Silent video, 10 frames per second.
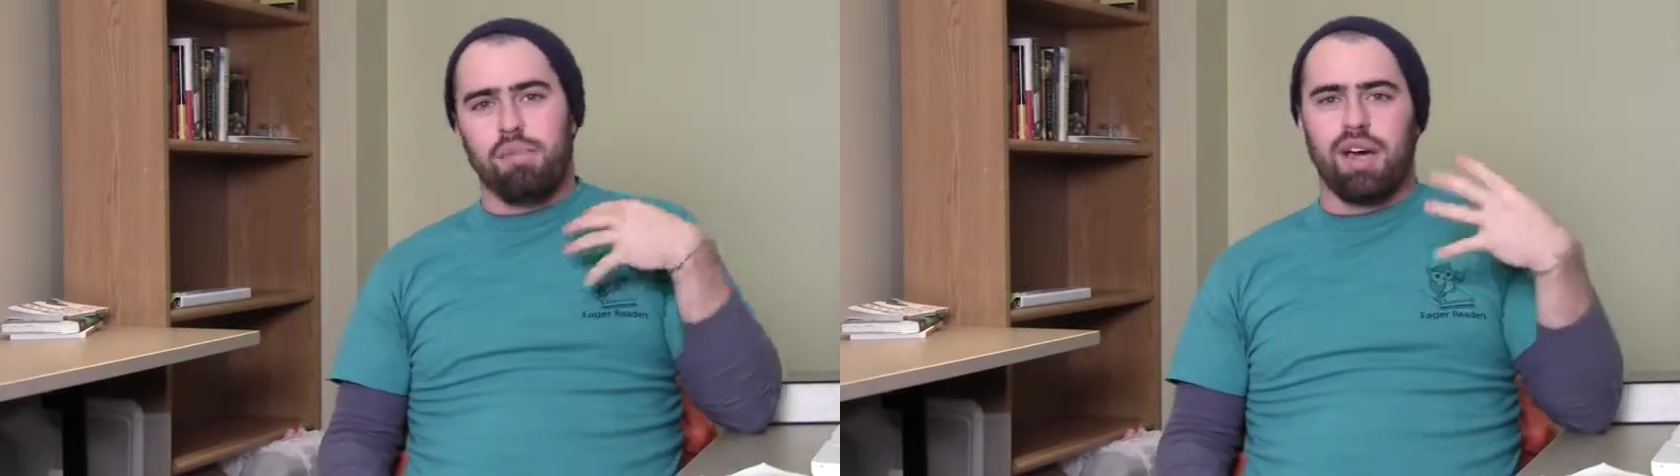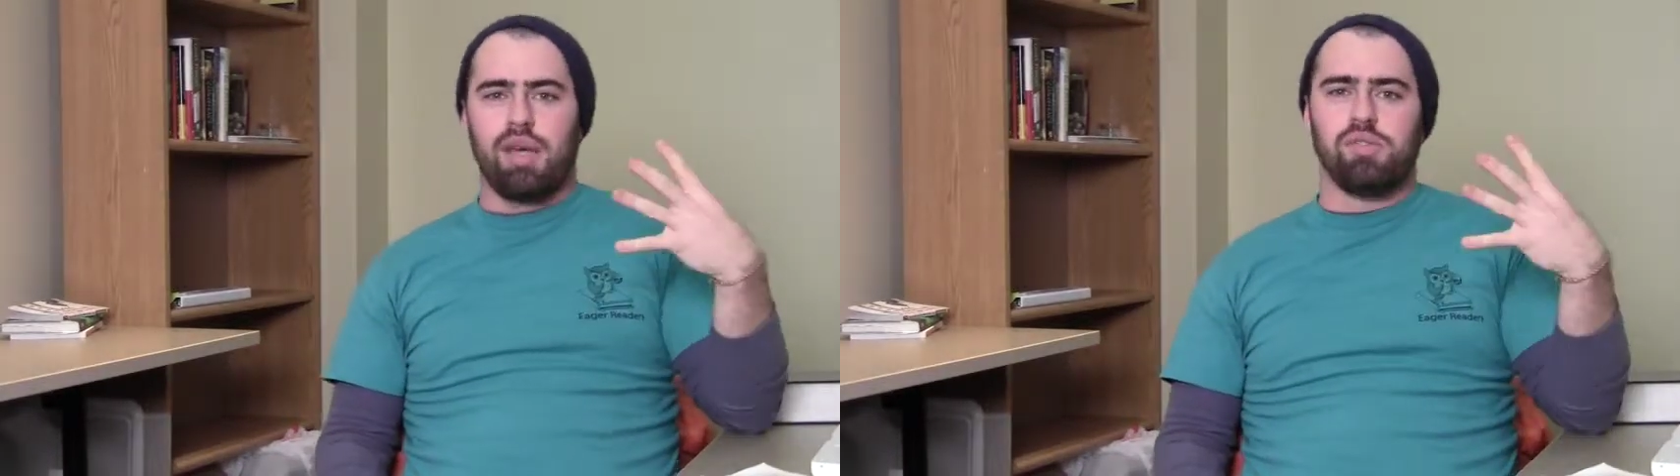
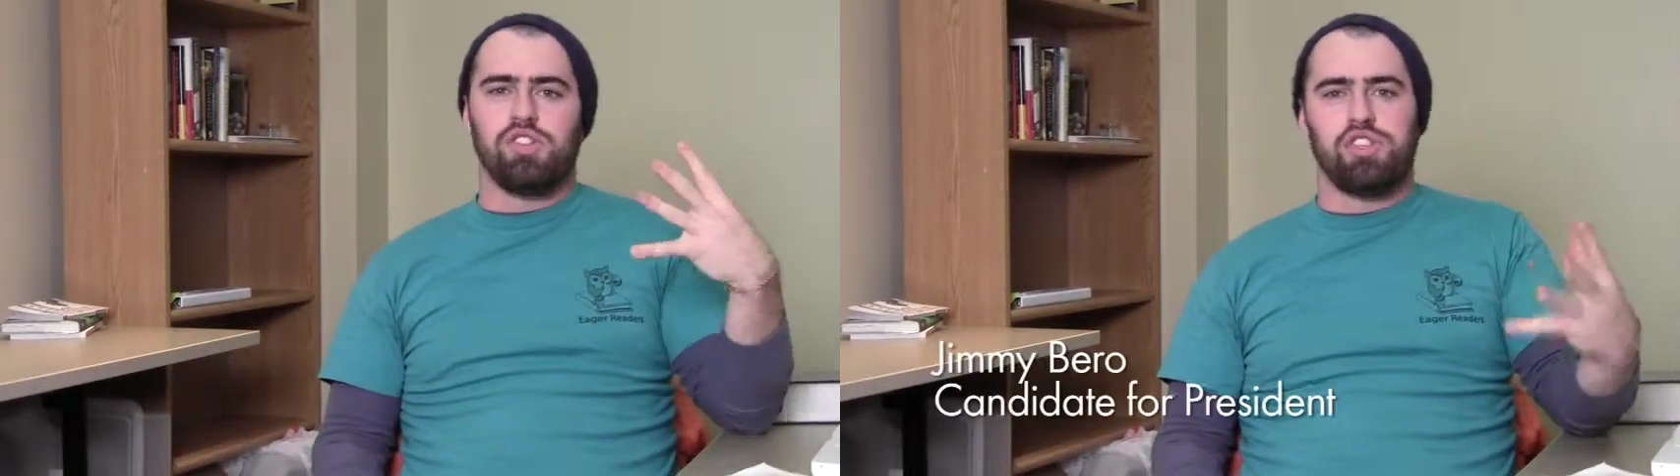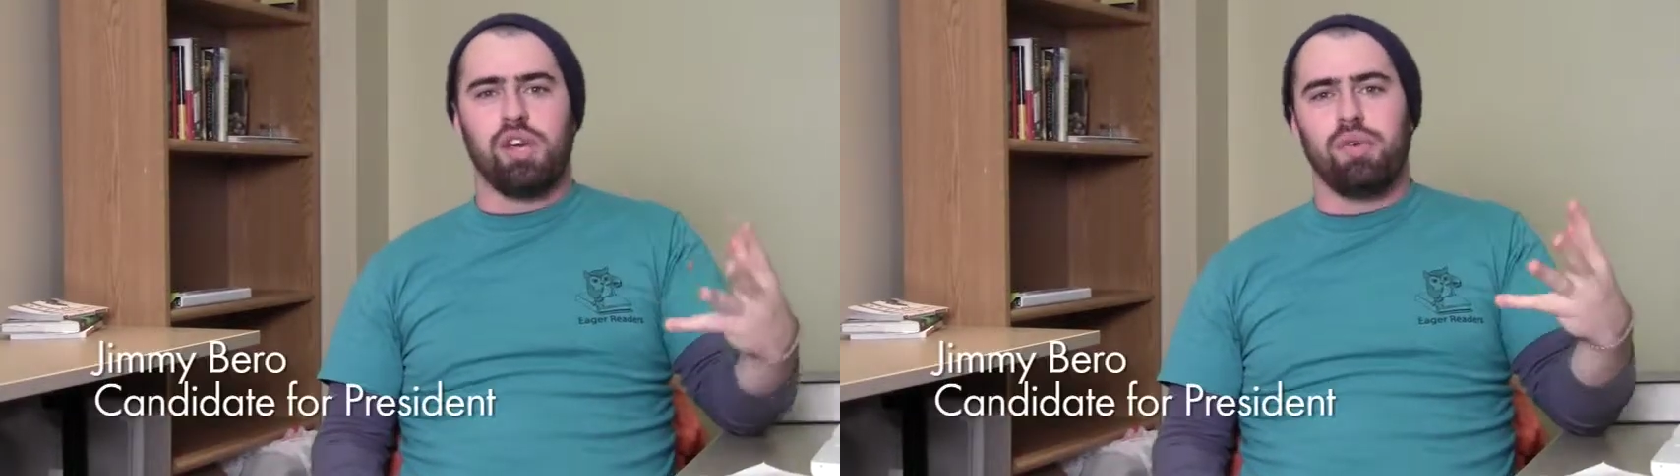my name is
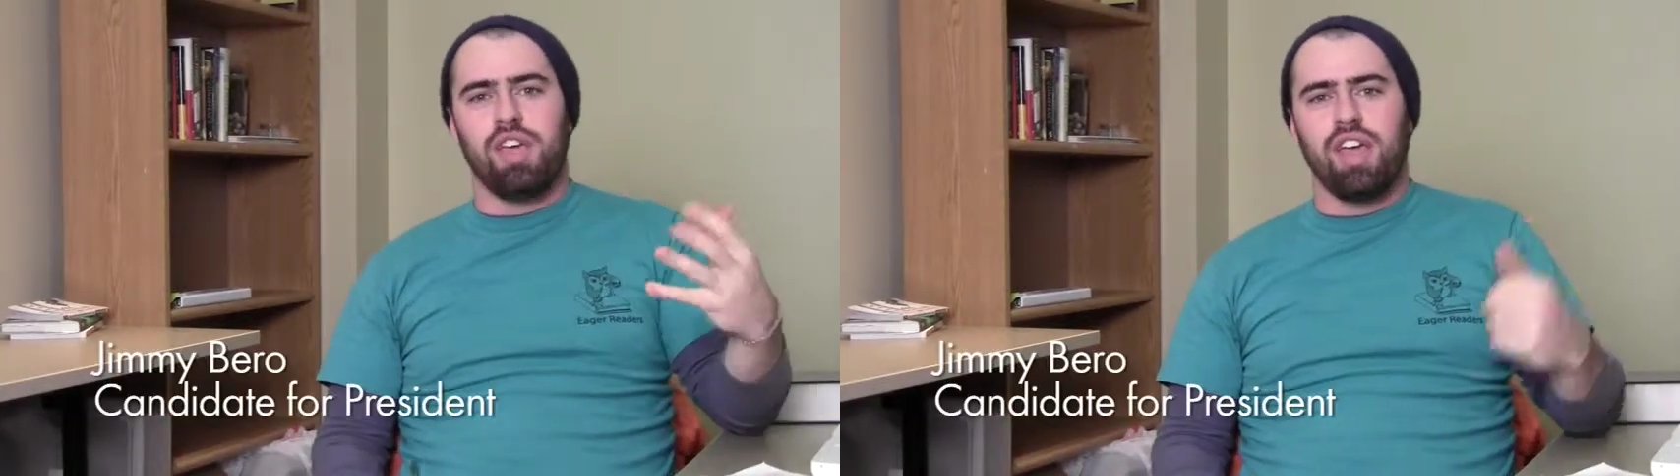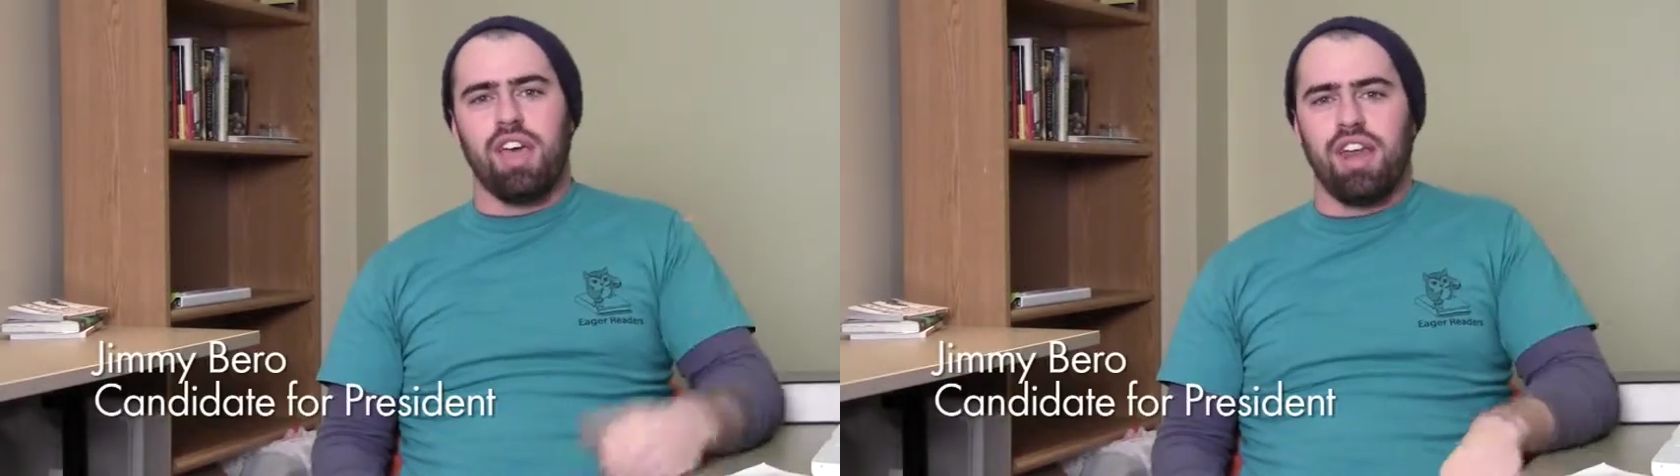
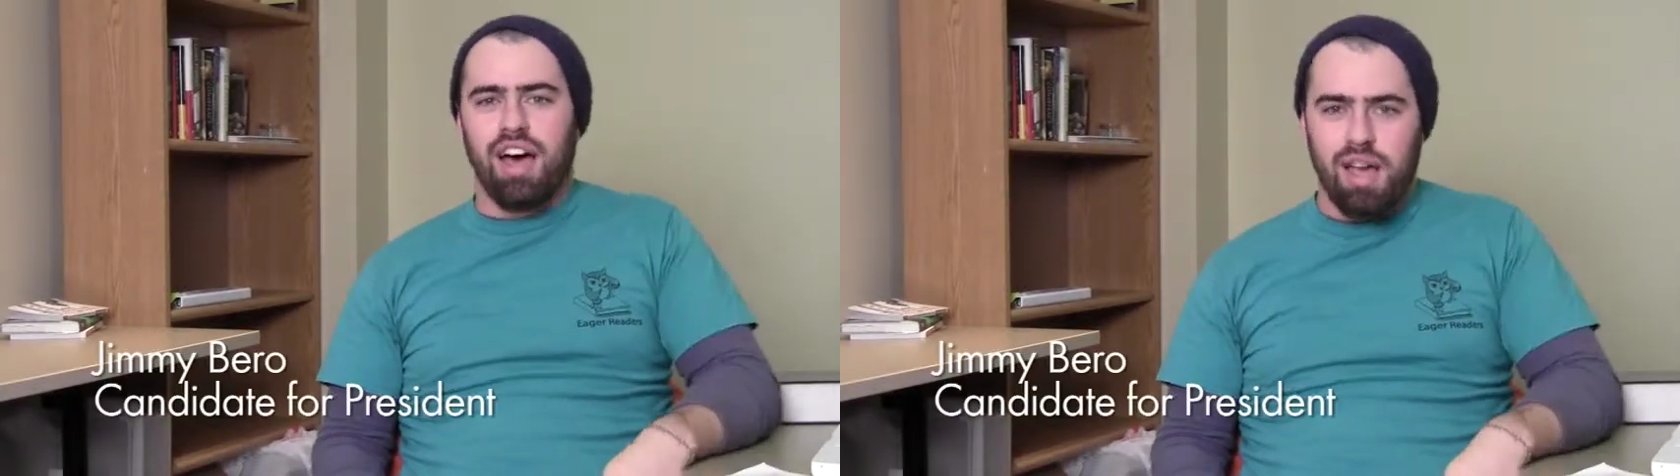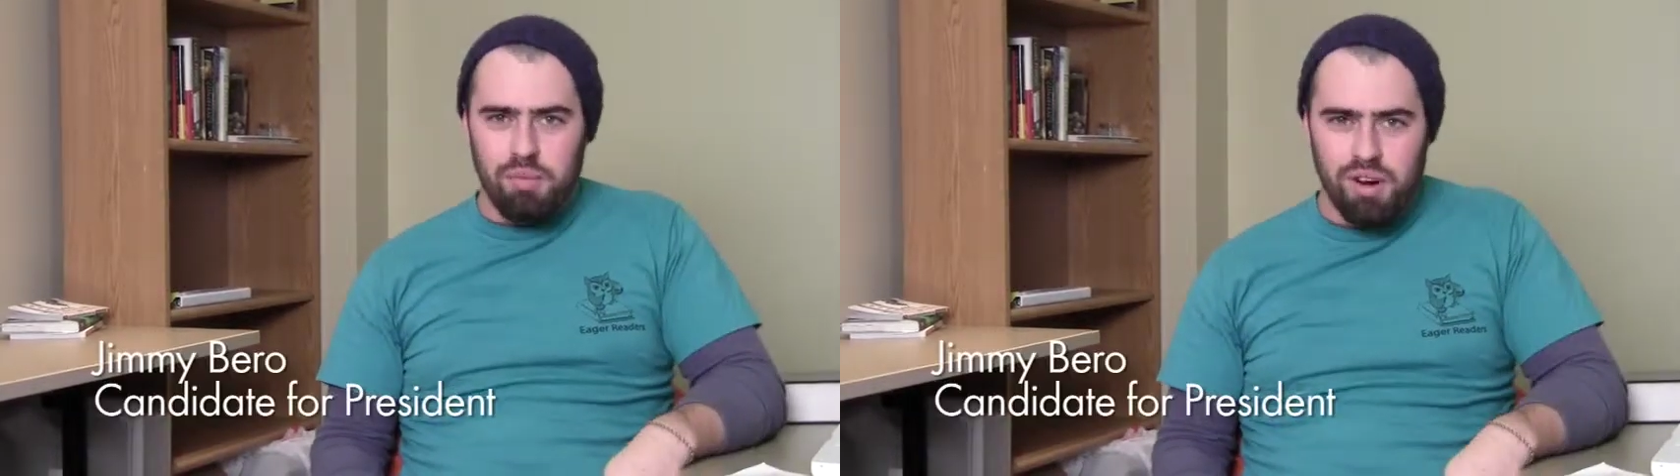Jimmy, and I am